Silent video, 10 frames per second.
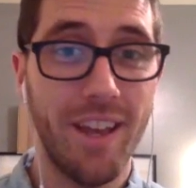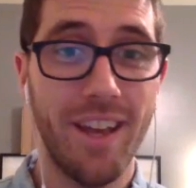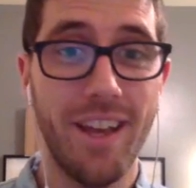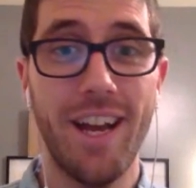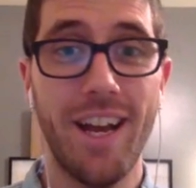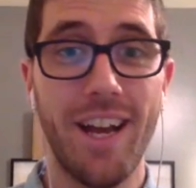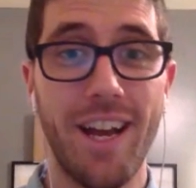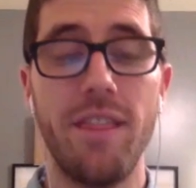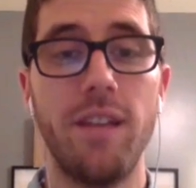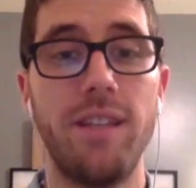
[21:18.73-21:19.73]
Uh, I
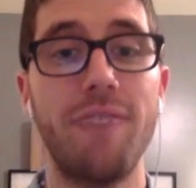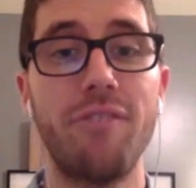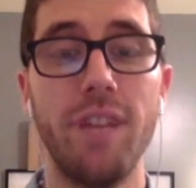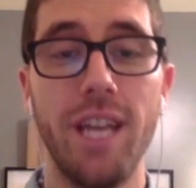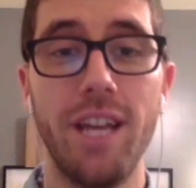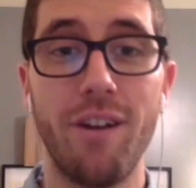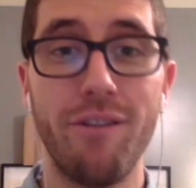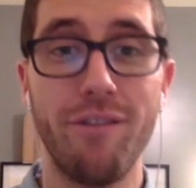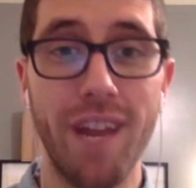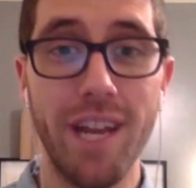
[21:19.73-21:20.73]
think definitely in our
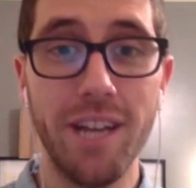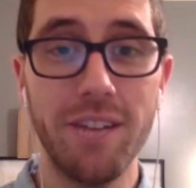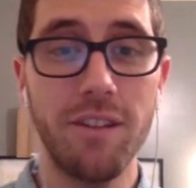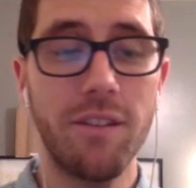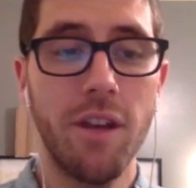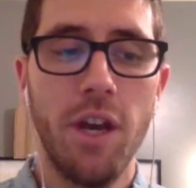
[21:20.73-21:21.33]
finances,